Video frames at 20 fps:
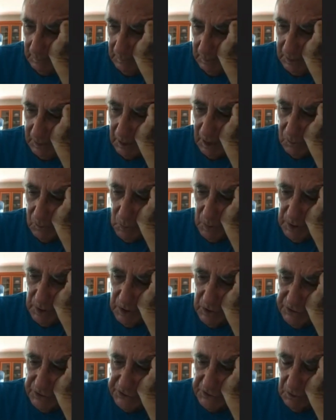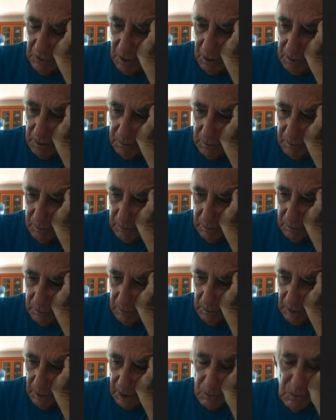God, where do you start?
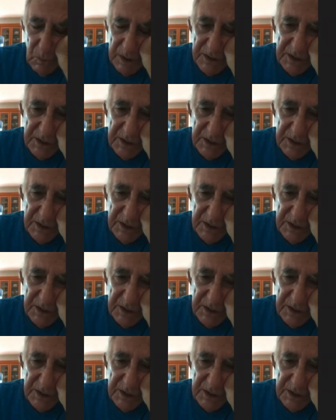I was,